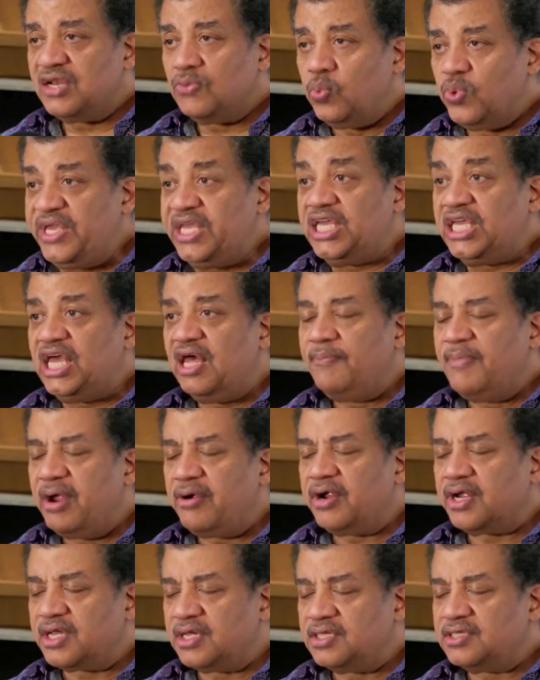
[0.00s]
that we
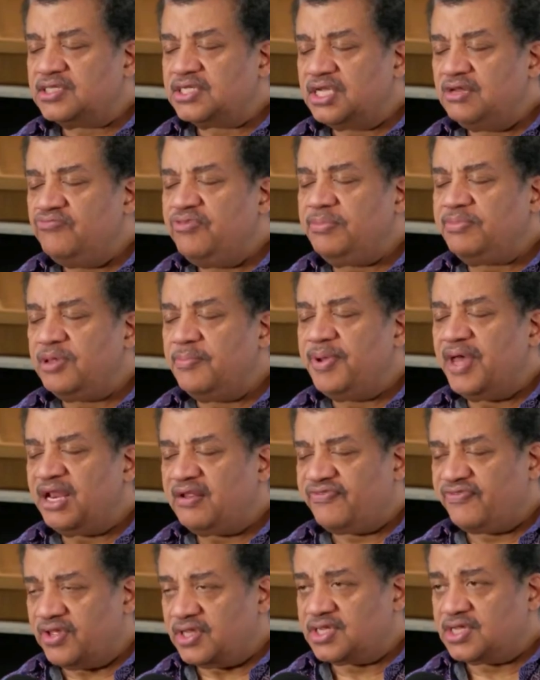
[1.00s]
Americans can reap the
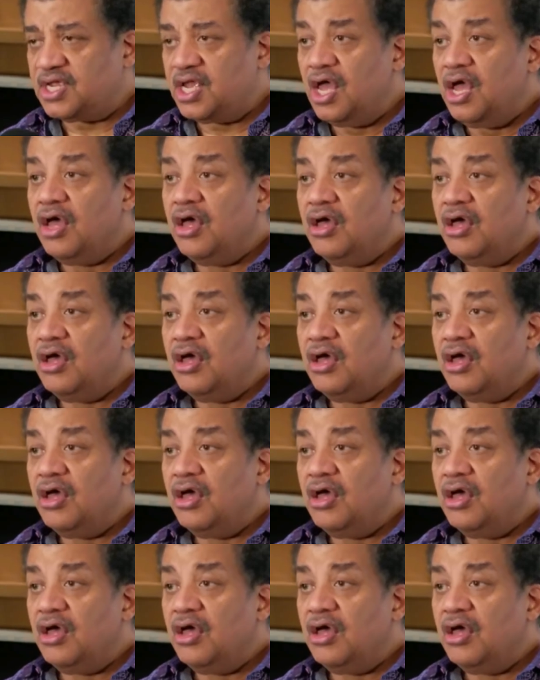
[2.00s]
benefits